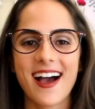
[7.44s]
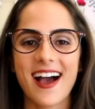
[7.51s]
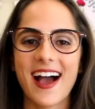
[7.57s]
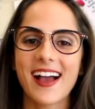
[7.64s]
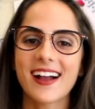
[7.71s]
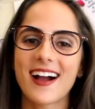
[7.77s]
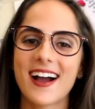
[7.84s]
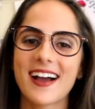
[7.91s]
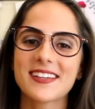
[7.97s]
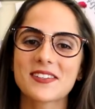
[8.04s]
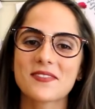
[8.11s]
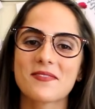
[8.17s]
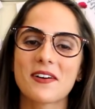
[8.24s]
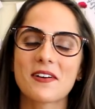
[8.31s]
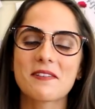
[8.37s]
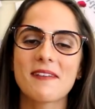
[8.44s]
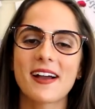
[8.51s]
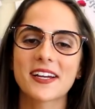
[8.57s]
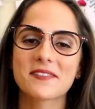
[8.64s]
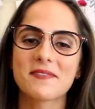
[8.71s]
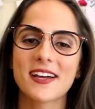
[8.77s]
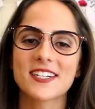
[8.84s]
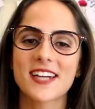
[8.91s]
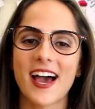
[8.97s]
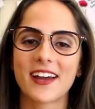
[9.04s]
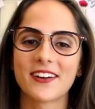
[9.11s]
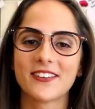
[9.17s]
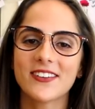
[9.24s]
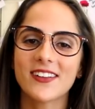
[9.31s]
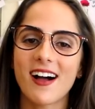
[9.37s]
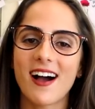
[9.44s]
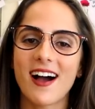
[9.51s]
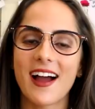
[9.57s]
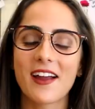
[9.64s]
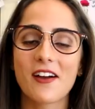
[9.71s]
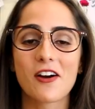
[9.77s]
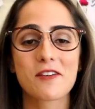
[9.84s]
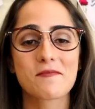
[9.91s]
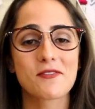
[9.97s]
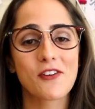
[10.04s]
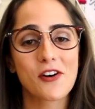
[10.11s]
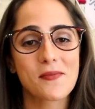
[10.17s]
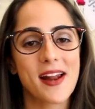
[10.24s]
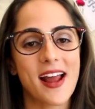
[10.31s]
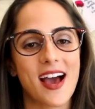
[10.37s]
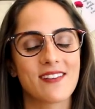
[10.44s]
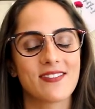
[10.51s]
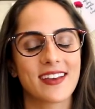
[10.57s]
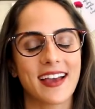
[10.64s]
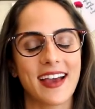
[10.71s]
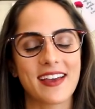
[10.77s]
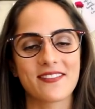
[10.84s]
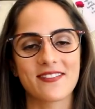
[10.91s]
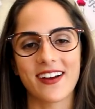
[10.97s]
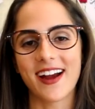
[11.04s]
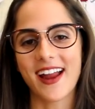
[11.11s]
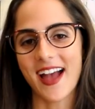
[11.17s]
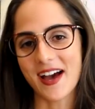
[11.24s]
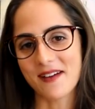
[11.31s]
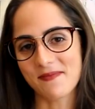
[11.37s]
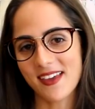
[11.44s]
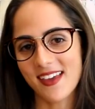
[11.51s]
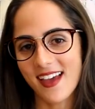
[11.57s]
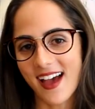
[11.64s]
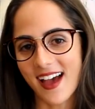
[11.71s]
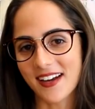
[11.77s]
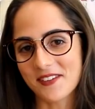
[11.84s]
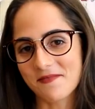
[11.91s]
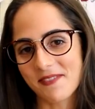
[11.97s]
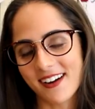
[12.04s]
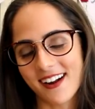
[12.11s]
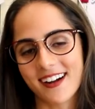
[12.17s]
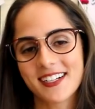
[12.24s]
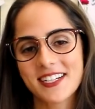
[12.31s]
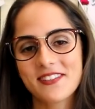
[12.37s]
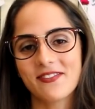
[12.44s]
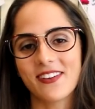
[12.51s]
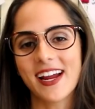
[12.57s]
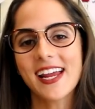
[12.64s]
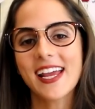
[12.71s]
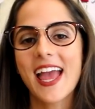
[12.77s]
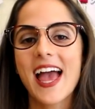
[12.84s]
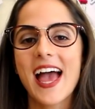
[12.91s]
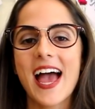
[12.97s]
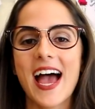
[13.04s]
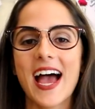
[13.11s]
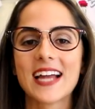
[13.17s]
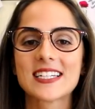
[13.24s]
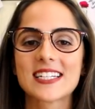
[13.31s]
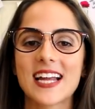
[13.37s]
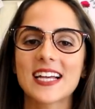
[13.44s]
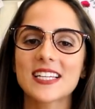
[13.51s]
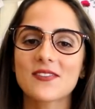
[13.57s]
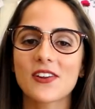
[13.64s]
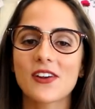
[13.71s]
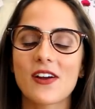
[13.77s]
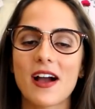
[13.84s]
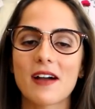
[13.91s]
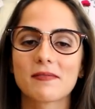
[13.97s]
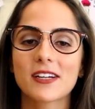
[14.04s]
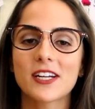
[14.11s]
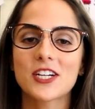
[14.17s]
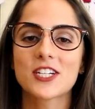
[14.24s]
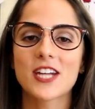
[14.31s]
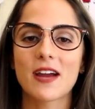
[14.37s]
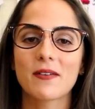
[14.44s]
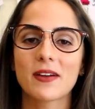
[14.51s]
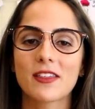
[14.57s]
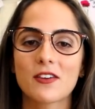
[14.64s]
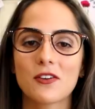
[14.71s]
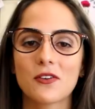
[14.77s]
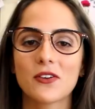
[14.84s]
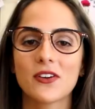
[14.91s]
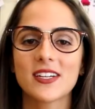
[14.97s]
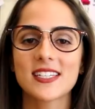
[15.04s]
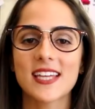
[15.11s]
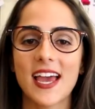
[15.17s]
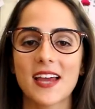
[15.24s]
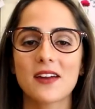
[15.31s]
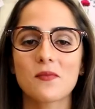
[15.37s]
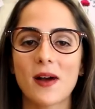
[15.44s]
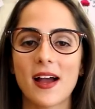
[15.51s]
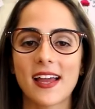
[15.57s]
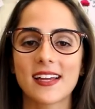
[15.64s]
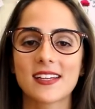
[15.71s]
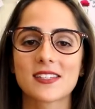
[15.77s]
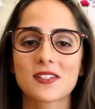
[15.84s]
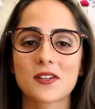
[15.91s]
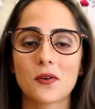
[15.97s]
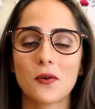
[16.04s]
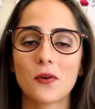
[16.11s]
Hi guys, welcome back to my channel. I hope you've all been having a very happy and productive week. And today's video, I'm going to share with you ten ways to